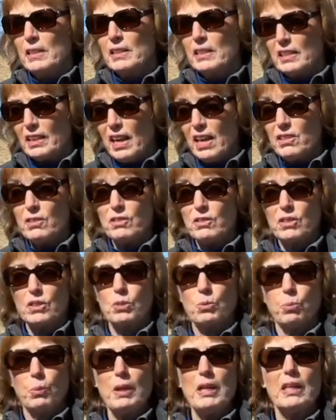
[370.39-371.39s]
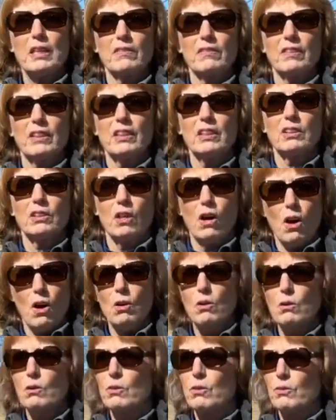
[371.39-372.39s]
together this week, a very
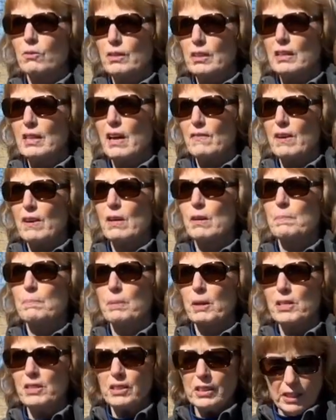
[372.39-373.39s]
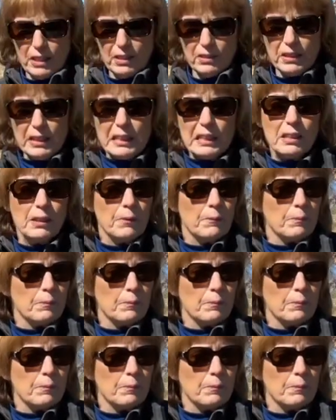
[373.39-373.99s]
long 3.5 hour budget hearing.